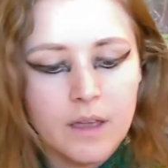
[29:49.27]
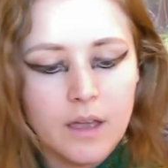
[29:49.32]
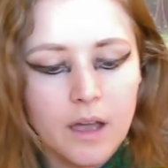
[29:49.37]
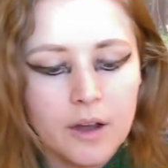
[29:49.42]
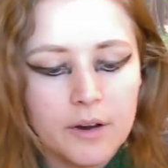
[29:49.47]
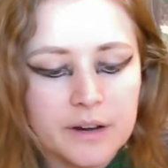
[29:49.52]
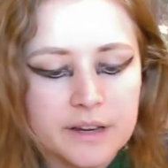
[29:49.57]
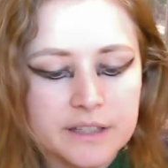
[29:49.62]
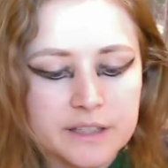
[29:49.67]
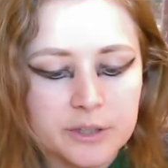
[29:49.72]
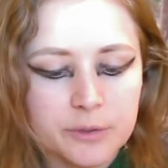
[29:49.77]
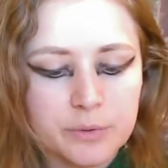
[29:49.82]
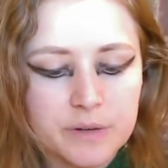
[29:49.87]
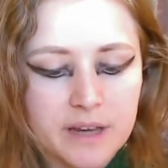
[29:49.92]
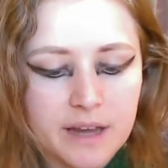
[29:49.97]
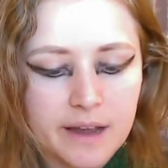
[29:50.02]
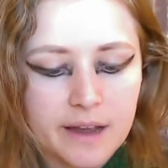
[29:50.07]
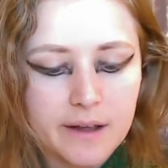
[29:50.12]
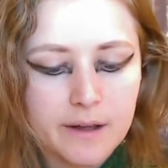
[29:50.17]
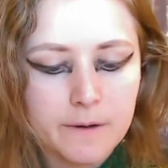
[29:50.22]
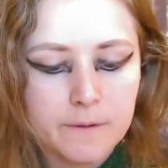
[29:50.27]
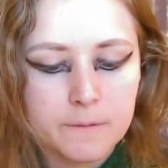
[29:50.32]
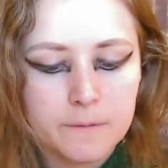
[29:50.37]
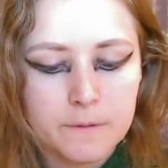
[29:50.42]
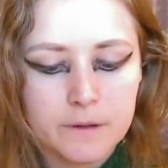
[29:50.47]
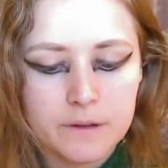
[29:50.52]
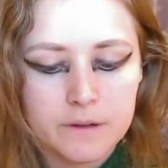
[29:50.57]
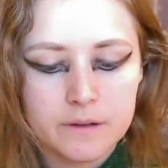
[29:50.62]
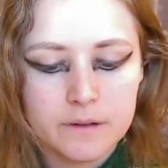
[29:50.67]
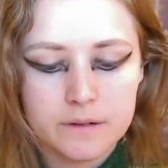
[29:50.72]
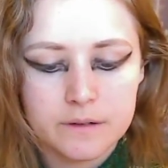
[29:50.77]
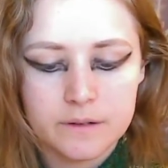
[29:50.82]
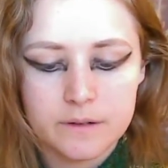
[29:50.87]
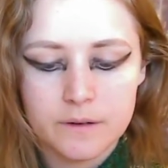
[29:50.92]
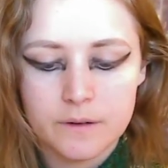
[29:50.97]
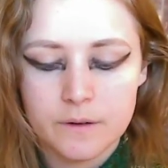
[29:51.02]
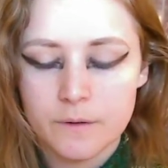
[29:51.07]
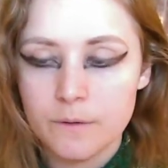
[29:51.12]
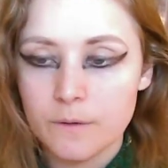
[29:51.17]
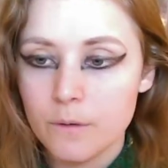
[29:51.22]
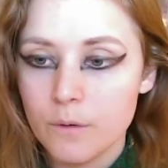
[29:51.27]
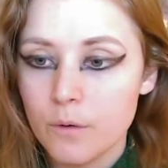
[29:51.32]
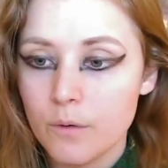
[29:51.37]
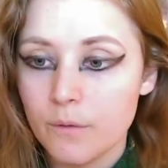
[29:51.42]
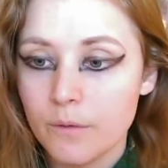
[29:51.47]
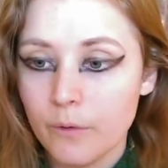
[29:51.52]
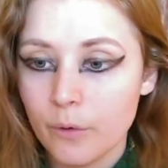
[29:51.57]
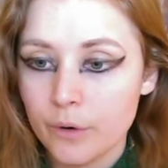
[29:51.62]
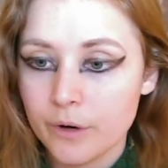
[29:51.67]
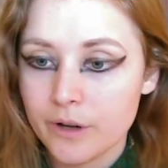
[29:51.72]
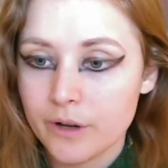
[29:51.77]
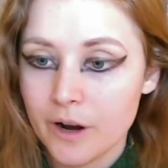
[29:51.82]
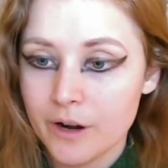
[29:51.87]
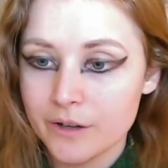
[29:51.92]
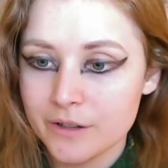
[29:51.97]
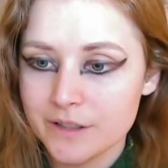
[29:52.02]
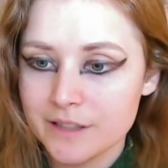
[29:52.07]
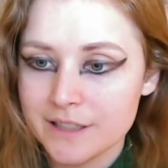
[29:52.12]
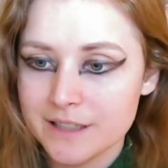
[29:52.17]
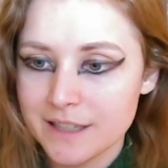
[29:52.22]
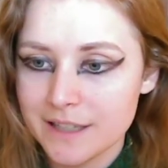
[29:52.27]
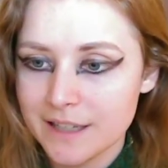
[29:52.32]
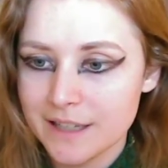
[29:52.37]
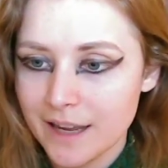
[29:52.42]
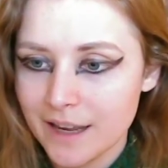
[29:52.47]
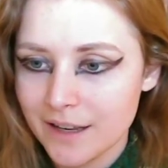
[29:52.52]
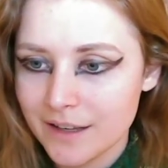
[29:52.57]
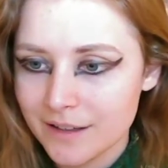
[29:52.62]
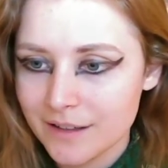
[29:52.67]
All right, so we have 4 cards today.